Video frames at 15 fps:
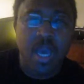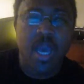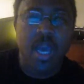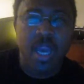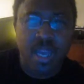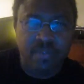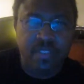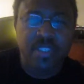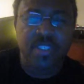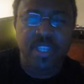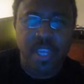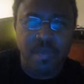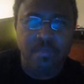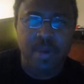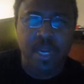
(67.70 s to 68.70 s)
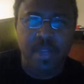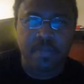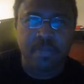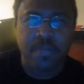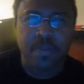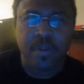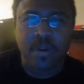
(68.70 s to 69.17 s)
I have to say, by
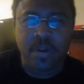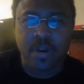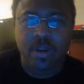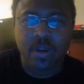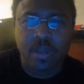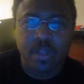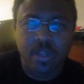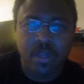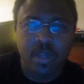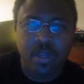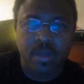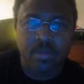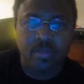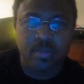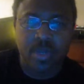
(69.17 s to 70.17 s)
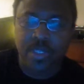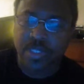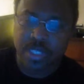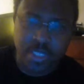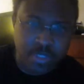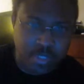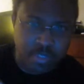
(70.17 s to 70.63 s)
far,
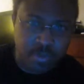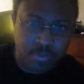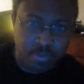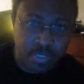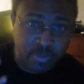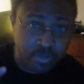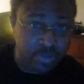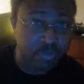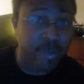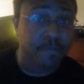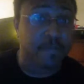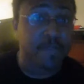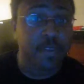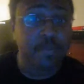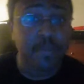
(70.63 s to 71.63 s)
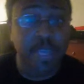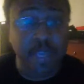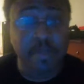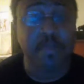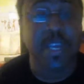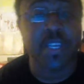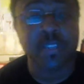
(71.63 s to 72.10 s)
which this was my fifth
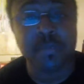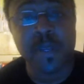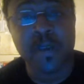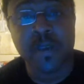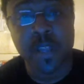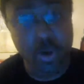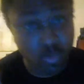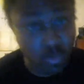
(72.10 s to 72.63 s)
Animazement in